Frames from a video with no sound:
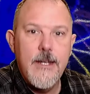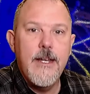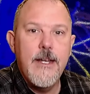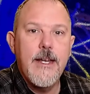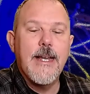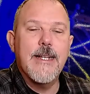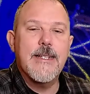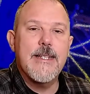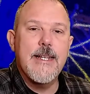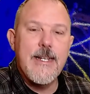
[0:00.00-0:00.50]

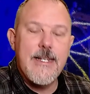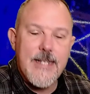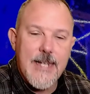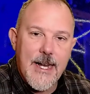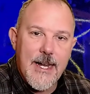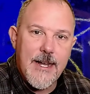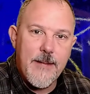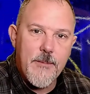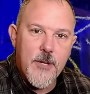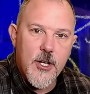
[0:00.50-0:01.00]
It's a
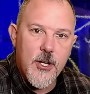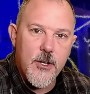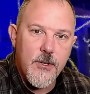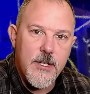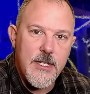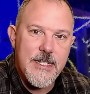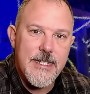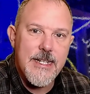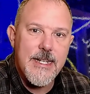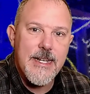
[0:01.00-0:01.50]
time
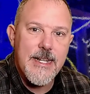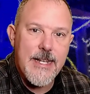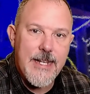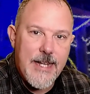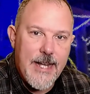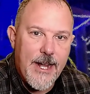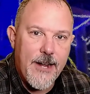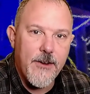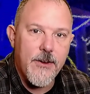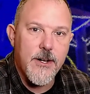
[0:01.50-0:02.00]
current
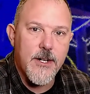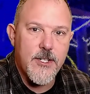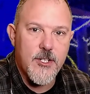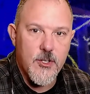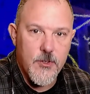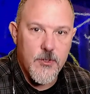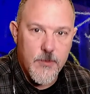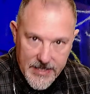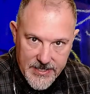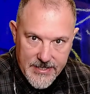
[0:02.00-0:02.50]

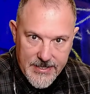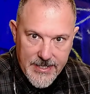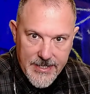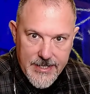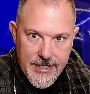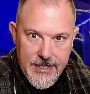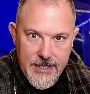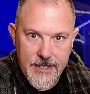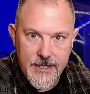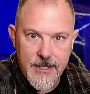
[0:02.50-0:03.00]

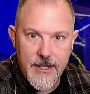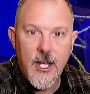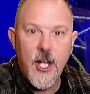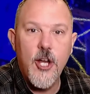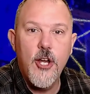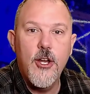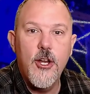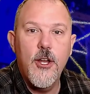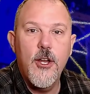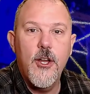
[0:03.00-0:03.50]
characteristic
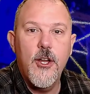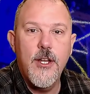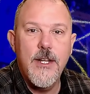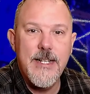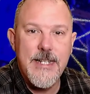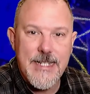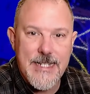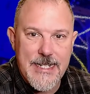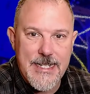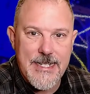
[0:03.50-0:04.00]

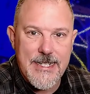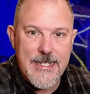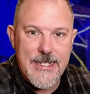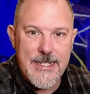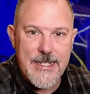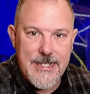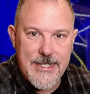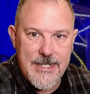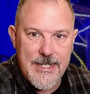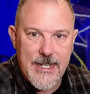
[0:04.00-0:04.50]
T C
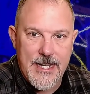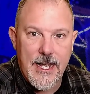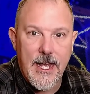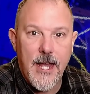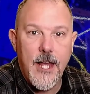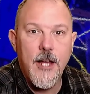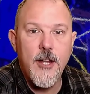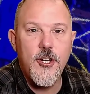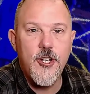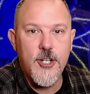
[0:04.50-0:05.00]
C
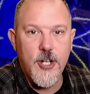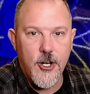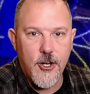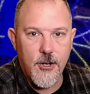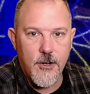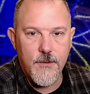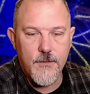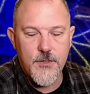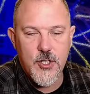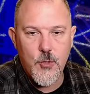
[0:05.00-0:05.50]

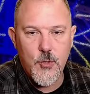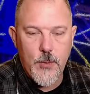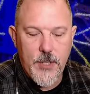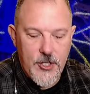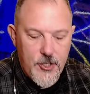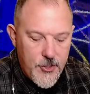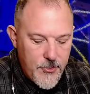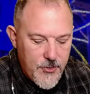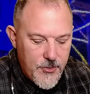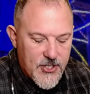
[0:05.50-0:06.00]
curve. So we
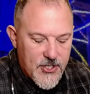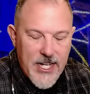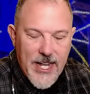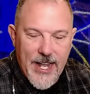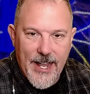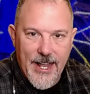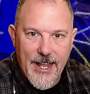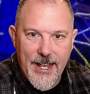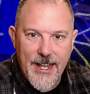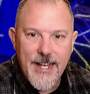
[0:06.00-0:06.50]
do
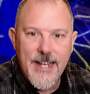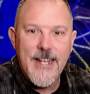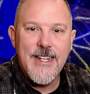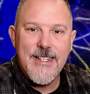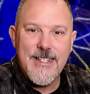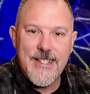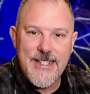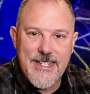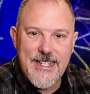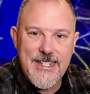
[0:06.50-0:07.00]
say
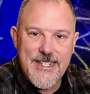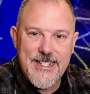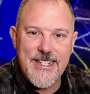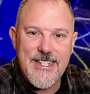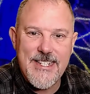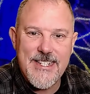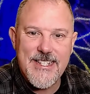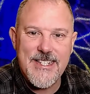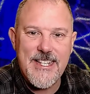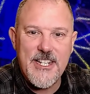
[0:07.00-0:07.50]
T C
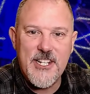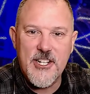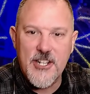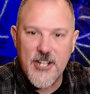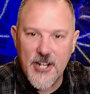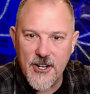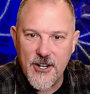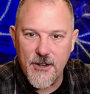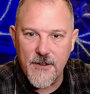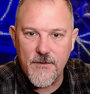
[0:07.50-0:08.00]
C
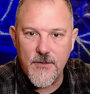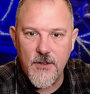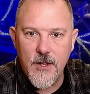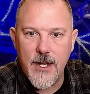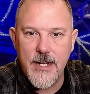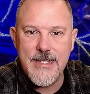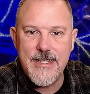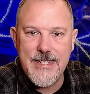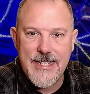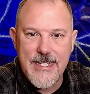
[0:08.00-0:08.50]
curve,
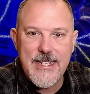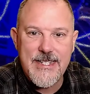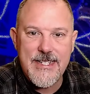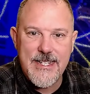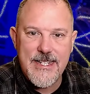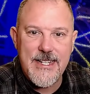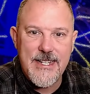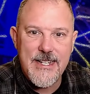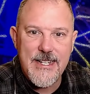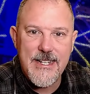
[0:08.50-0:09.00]
not T
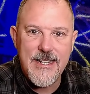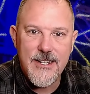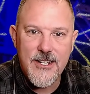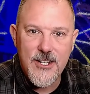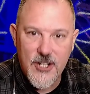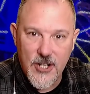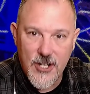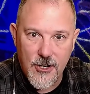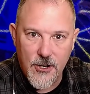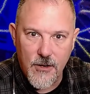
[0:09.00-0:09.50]
C
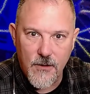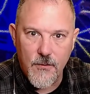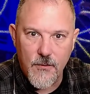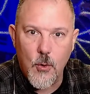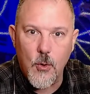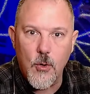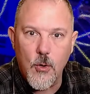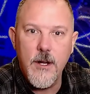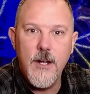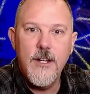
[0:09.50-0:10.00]
curve
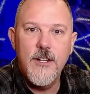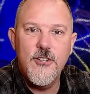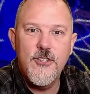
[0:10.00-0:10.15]
or